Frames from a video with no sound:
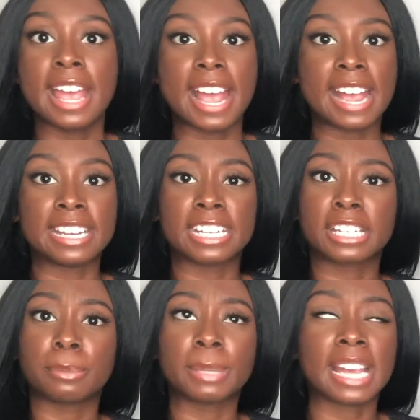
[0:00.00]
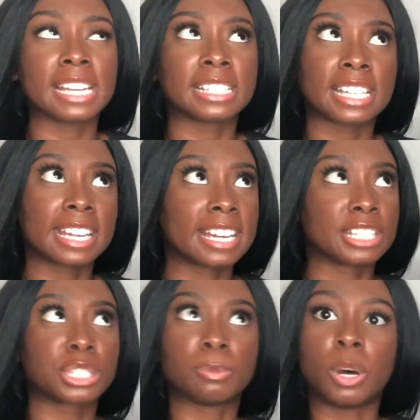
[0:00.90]
And it could be anything
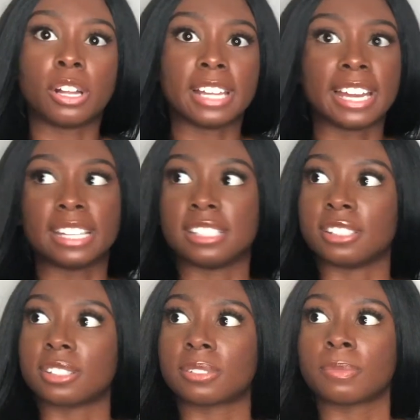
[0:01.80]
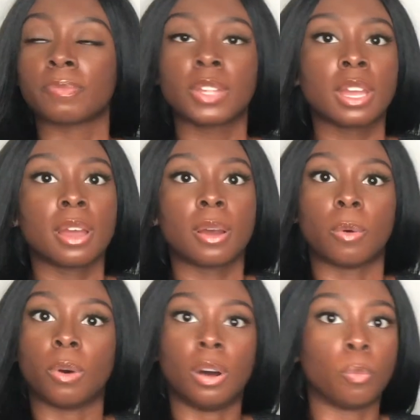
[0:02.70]
as small as
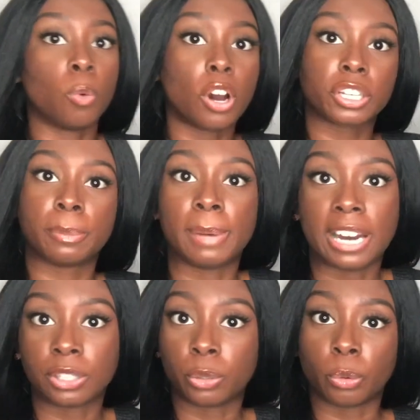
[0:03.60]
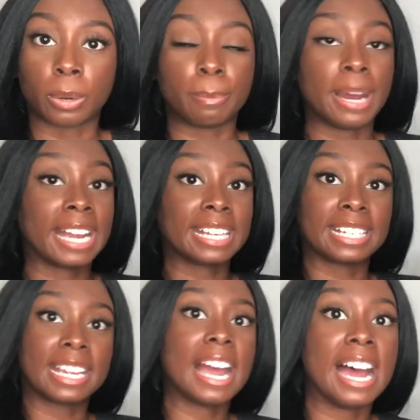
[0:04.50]
a water bottle or buying
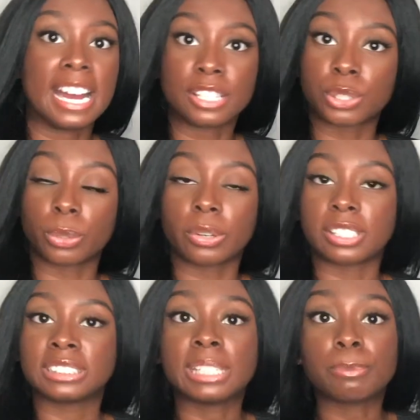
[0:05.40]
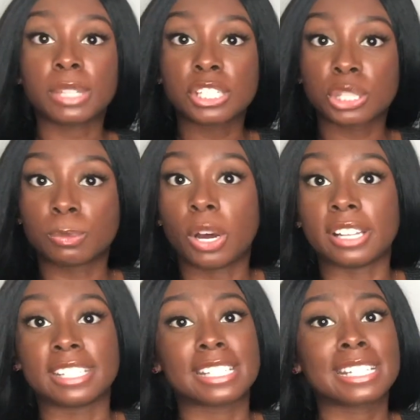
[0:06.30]
gas or something small.
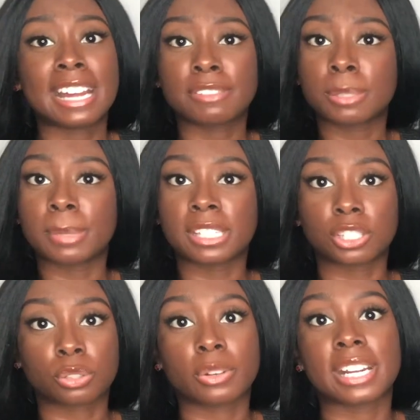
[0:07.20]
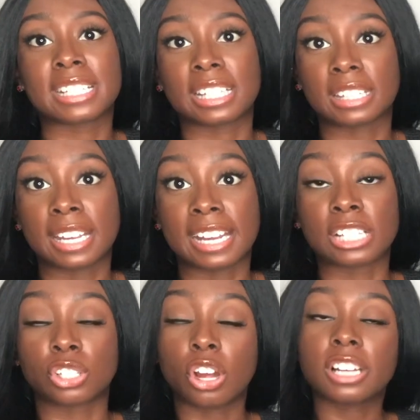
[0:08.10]
It doesn't have to be this crazy thing
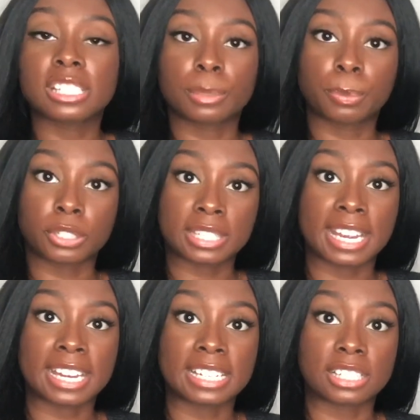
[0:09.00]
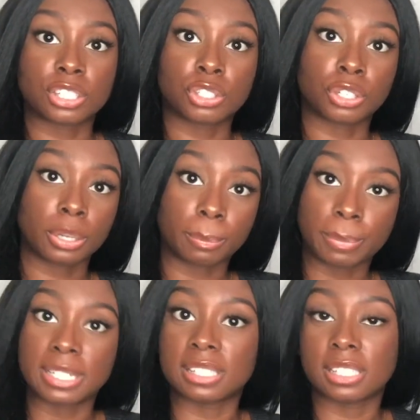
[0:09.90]
as long as it pertains to your
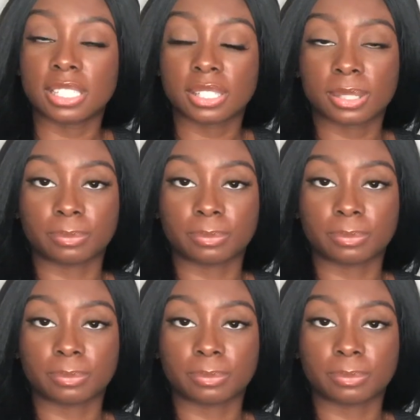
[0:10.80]
business.